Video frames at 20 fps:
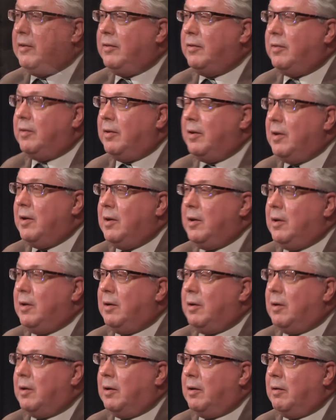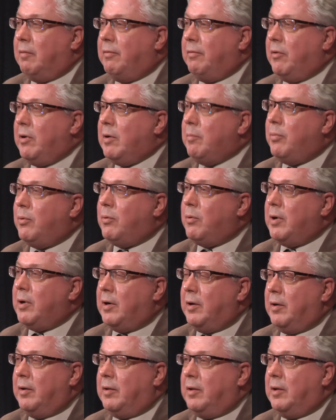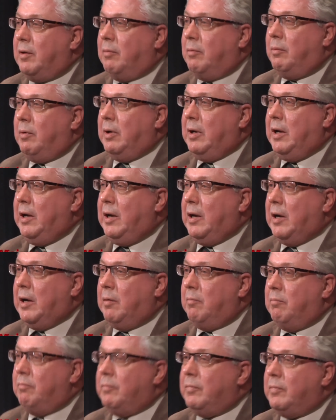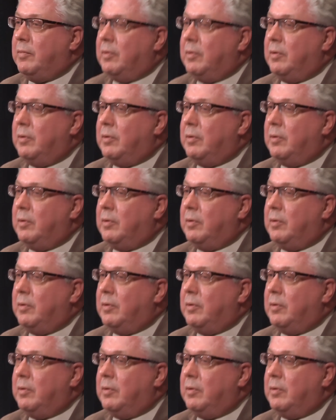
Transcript: it's uh, very important that we um,